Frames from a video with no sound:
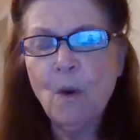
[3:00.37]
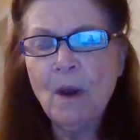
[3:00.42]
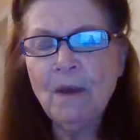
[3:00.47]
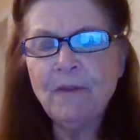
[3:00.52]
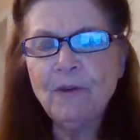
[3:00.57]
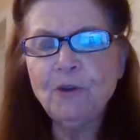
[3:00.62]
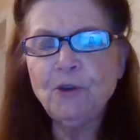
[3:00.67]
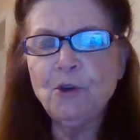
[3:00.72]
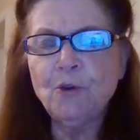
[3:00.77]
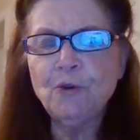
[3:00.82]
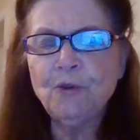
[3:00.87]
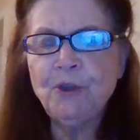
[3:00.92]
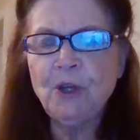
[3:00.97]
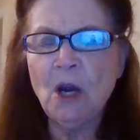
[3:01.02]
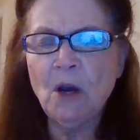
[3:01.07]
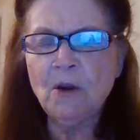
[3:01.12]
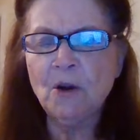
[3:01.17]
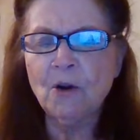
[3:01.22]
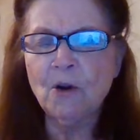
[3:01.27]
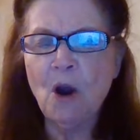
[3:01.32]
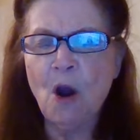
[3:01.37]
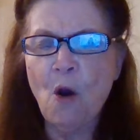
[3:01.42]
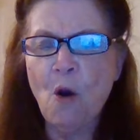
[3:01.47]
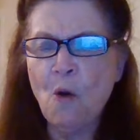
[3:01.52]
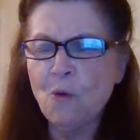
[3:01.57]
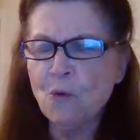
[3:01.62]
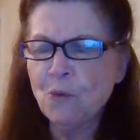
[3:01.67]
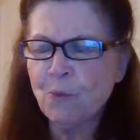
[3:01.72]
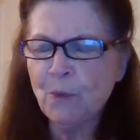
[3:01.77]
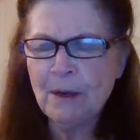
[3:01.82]
Whether you're young or
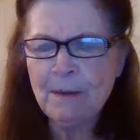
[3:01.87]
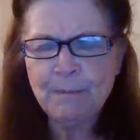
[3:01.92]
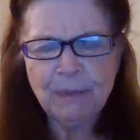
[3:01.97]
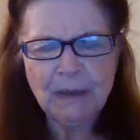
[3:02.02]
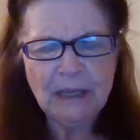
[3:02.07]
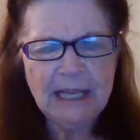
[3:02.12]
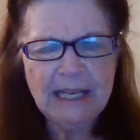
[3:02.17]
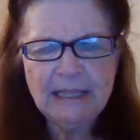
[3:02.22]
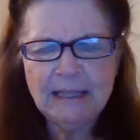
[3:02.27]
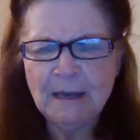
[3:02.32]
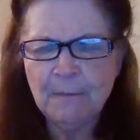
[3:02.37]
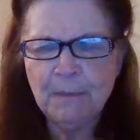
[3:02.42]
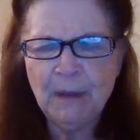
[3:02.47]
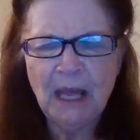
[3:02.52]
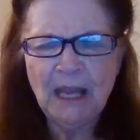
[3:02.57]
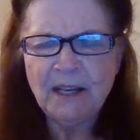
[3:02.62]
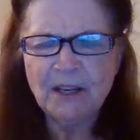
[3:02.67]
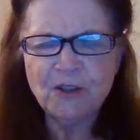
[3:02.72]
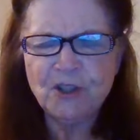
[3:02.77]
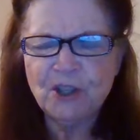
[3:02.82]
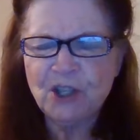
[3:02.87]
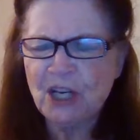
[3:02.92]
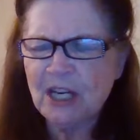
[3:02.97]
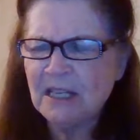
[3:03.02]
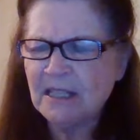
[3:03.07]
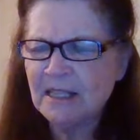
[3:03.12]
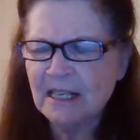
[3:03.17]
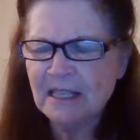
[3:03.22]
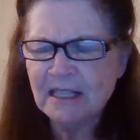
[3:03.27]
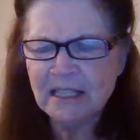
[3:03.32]
old, we plead the blood of
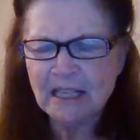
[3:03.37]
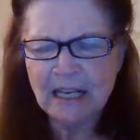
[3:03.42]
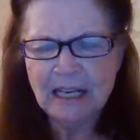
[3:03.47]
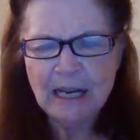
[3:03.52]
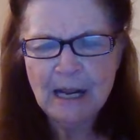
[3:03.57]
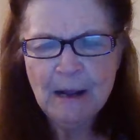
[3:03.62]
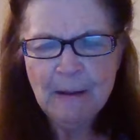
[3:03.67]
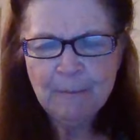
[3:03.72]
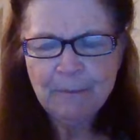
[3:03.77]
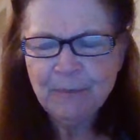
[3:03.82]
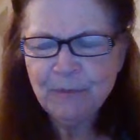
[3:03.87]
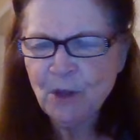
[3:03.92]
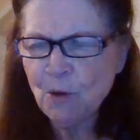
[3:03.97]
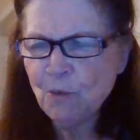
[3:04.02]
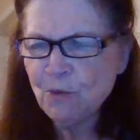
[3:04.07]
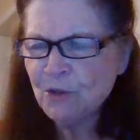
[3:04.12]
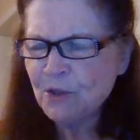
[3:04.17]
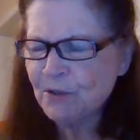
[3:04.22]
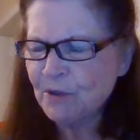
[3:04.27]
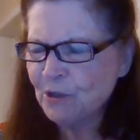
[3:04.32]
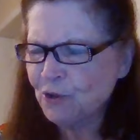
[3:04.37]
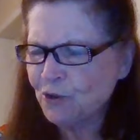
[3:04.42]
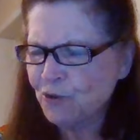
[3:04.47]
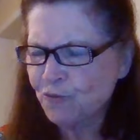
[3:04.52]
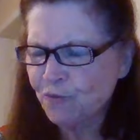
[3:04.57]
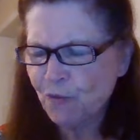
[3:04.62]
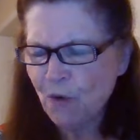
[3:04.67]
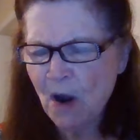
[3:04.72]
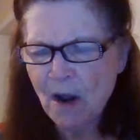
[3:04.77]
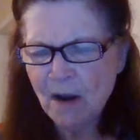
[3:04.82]
Jesus that those
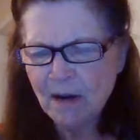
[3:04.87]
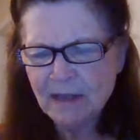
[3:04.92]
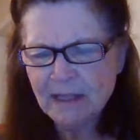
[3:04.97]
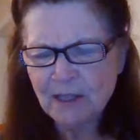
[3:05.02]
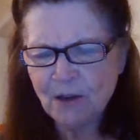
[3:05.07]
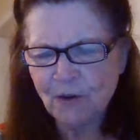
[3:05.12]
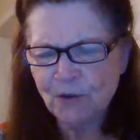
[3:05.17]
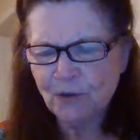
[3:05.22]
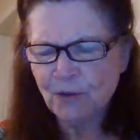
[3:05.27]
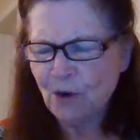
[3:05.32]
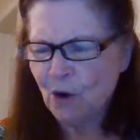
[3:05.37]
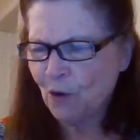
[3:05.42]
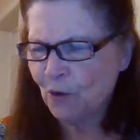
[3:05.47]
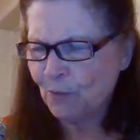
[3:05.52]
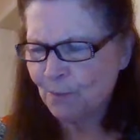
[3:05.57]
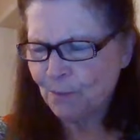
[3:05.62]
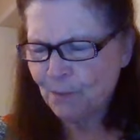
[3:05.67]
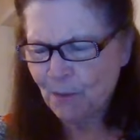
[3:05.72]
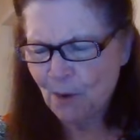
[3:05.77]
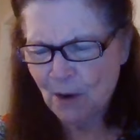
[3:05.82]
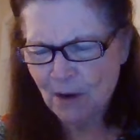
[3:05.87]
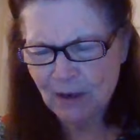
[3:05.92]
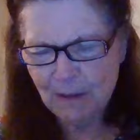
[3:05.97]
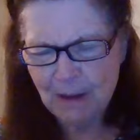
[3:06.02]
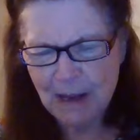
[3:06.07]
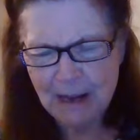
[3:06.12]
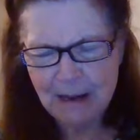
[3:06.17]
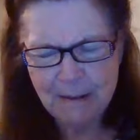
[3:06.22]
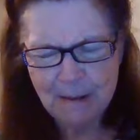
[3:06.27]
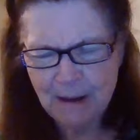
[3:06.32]
drugs or, or
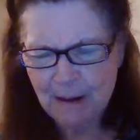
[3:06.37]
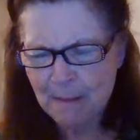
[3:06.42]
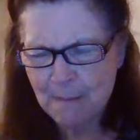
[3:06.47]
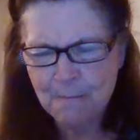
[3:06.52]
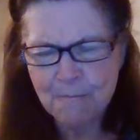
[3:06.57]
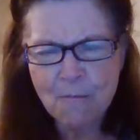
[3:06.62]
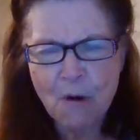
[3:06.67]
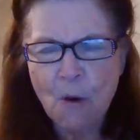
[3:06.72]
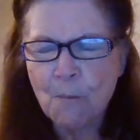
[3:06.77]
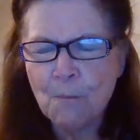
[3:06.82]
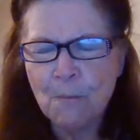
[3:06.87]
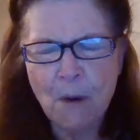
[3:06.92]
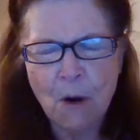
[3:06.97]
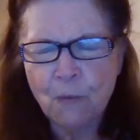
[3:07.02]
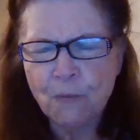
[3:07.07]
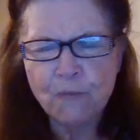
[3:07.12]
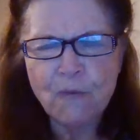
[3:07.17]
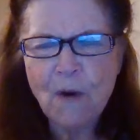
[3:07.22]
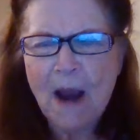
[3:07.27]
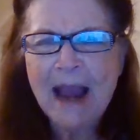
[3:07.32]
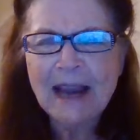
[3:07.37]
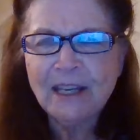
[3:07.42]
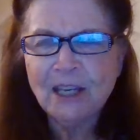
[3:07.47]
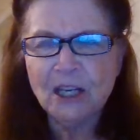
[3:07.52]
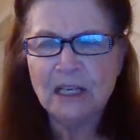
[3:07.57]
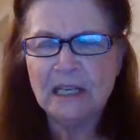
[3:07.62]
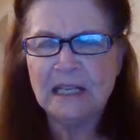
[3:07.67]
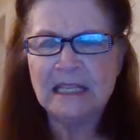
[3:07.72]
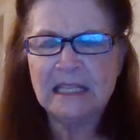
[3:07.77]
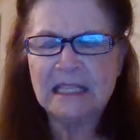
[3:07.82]

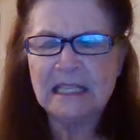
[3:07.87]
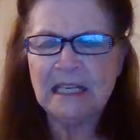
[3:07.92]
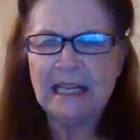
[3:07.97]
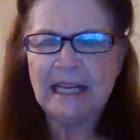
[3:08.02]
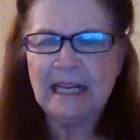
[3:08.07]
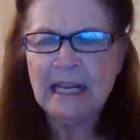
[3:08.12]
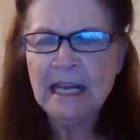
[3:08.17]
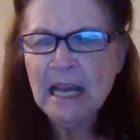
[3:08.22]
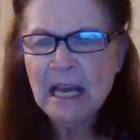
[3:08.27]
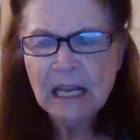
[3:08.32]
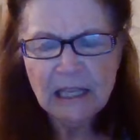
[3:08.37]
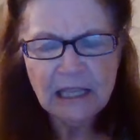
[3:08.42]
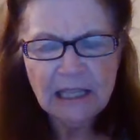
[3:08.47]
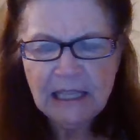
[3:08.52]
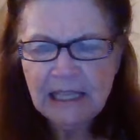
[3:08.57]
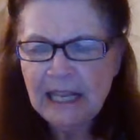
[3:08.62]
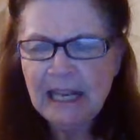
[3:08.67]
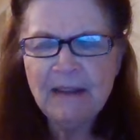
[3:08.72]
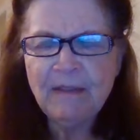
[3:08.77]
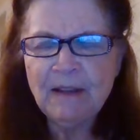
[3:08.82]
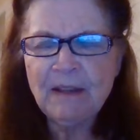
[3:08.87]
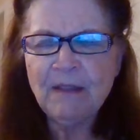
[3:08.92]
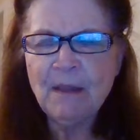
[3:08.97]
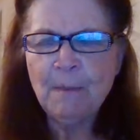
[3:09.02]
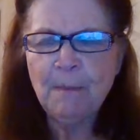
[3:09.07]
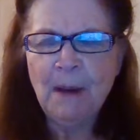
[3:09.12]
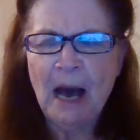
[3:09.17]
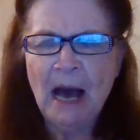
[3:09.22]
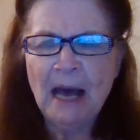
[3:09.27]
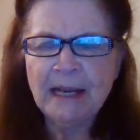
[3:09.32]
miraculously leaving the
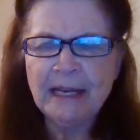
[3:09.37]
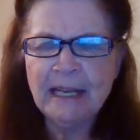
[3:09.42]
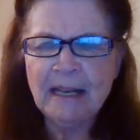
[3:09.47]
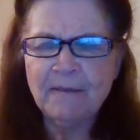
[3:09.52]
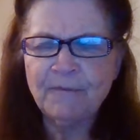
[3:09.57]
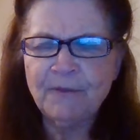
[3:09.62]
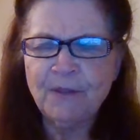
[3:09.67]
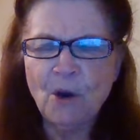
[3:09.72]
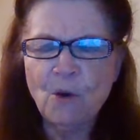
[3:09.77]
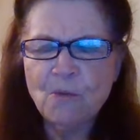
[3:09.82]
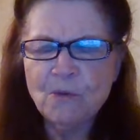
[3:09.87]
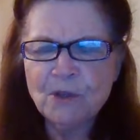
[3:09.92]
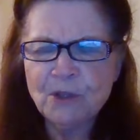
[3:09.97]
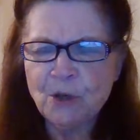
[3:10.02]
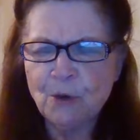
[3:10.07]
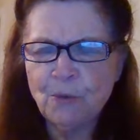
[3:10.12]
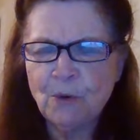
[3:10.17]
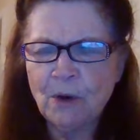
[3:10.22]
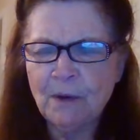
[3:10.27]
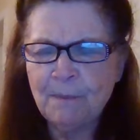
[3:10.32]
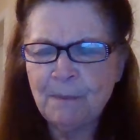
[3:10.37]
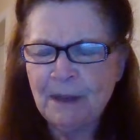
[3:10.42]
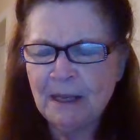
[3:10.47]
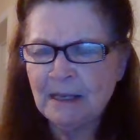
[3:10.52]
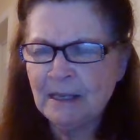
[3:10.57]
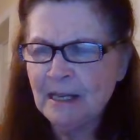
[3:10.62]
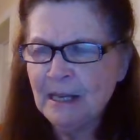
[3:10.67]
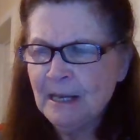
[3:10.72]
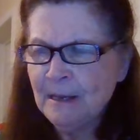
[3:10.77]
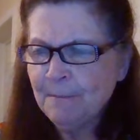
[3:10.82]
body of those who have
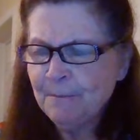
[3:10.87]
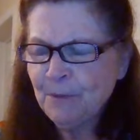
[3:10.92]
been